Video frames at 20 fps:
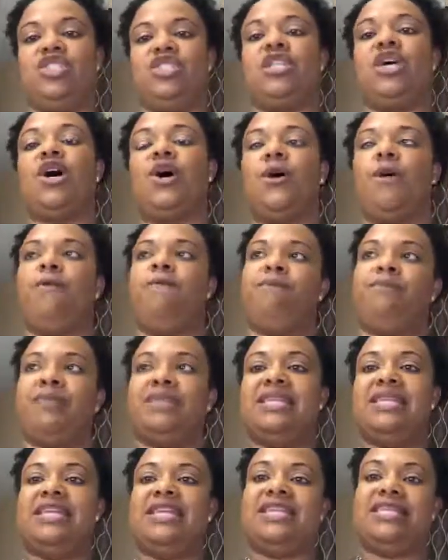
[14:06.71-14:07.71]
So
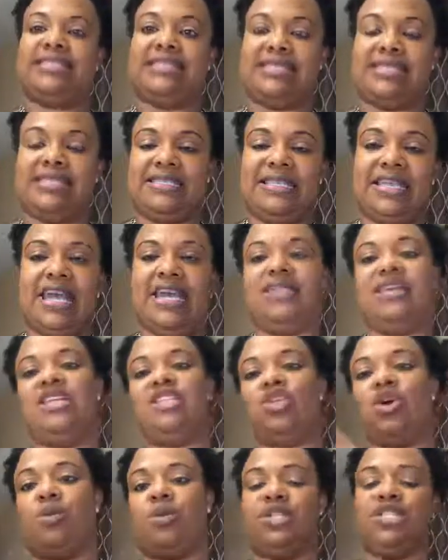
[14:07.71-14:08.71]
needless to say, they
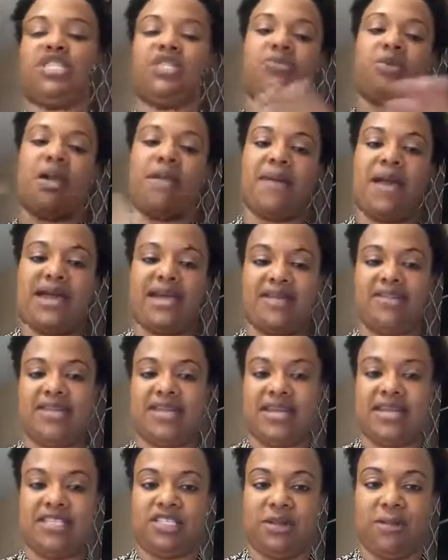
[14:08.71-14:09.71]
told me just bring it back at the
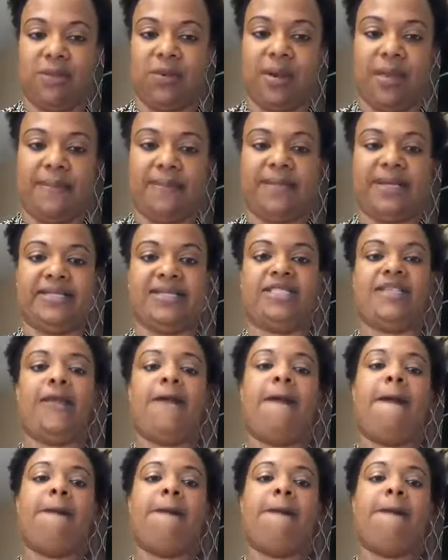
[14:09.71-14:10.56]
next appointment.